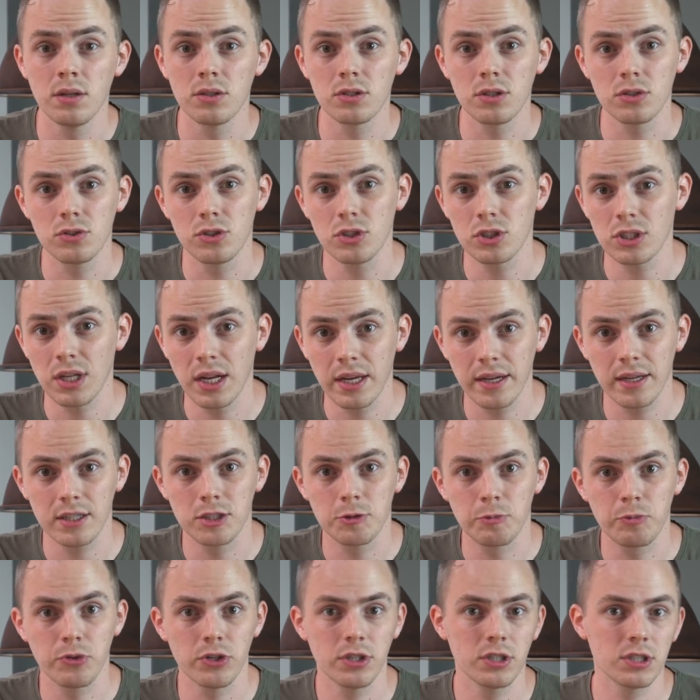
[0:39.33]
So just like its
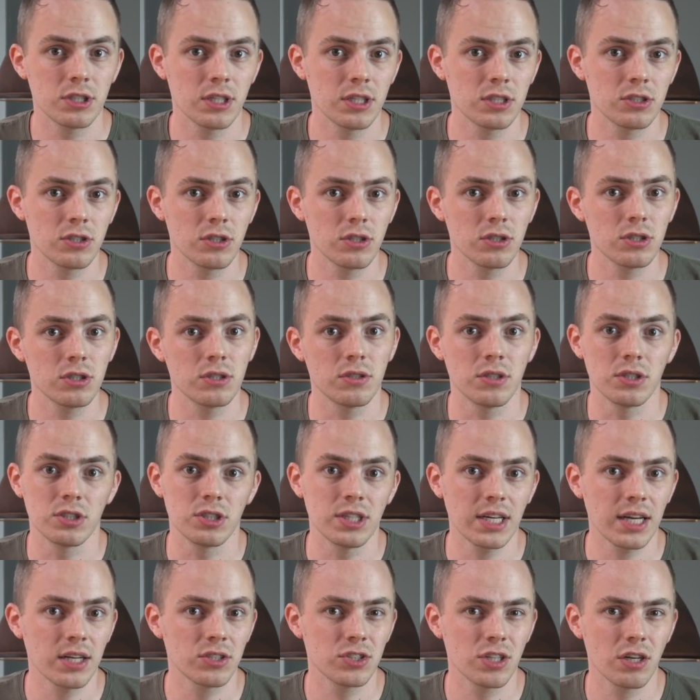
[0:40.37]
predecessors, the second